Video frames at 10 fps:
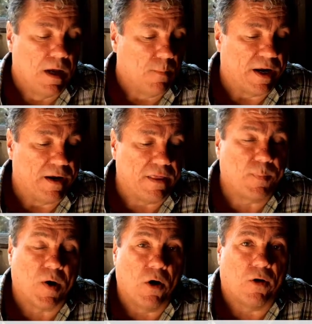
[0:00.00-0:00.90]
But another
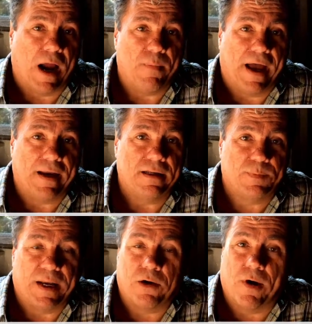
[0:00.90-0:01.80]
program that has
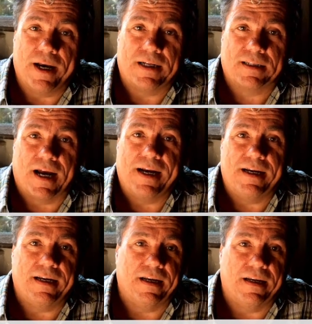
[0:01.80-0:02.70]
been quite
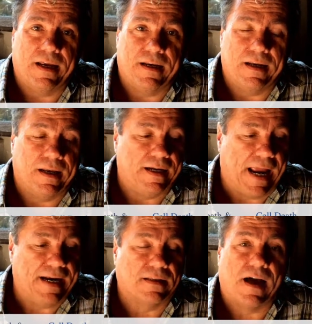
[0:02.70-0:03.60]
exciting and
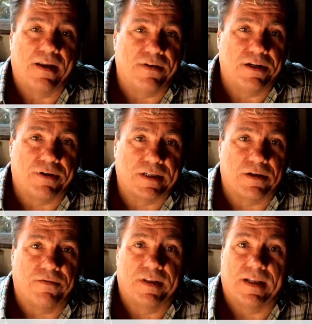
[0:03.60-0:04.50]
gained a lot of interest
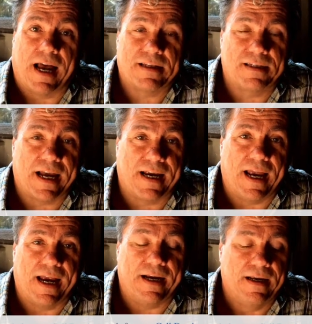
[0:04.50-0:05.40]
over the last
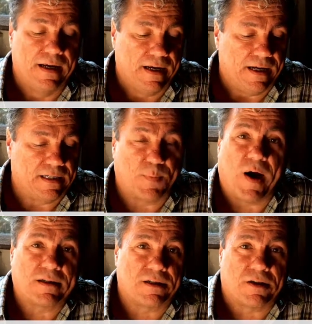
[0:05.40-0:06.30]
decade is a
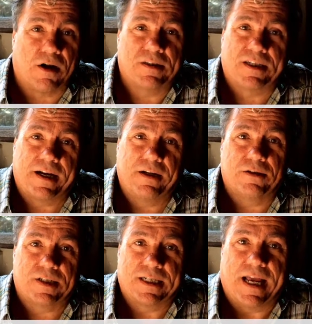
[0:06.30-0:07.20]
process called
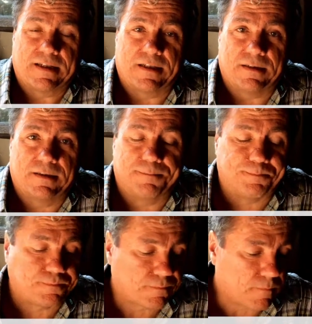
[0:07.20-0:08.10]
cellular senescence.
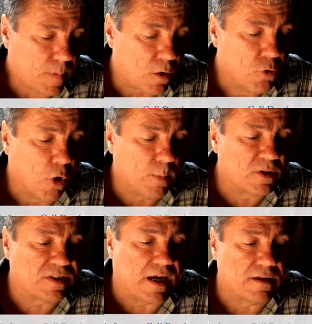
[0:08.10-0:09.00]
Normal
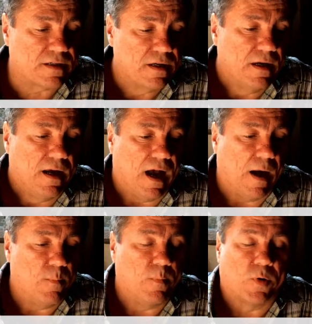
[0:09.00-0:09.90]
cells
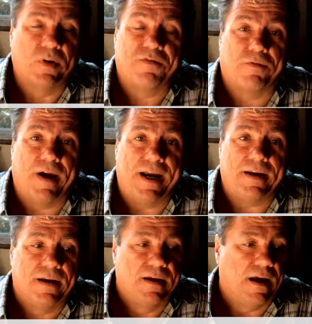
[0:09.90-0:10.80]
proliferate
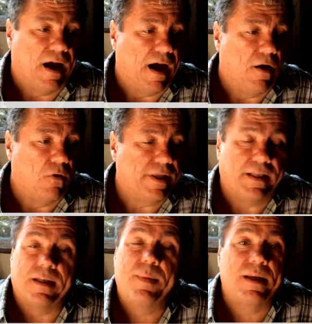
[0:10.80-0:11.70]
only
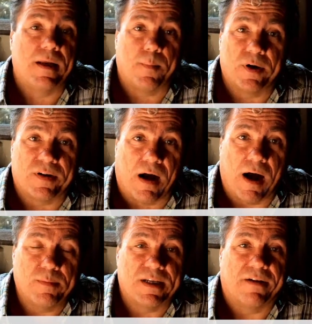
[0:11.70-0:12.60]
a limited number of
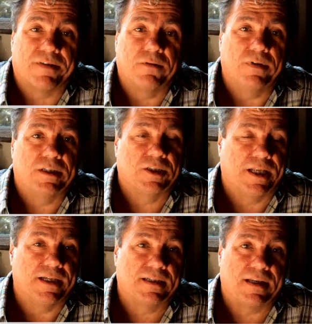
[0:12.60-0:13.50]
times, after which
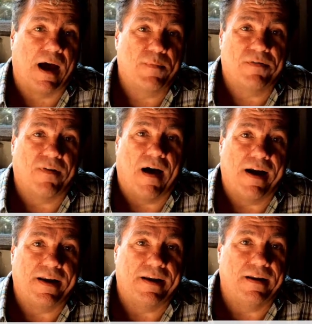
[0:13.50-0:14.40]
they stop
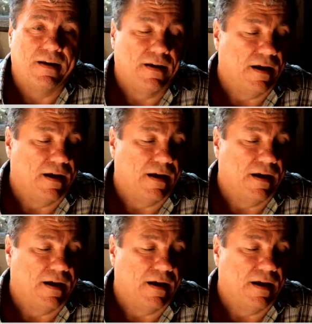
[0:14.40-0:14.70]
dividing